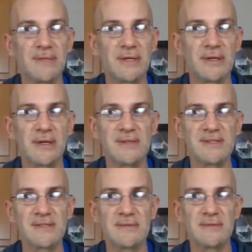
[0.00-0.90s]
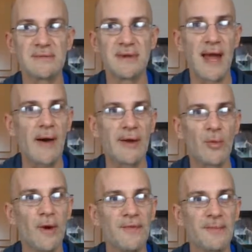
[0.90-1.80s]
because now I
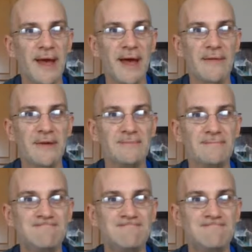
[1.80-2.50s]
don't want them to have it.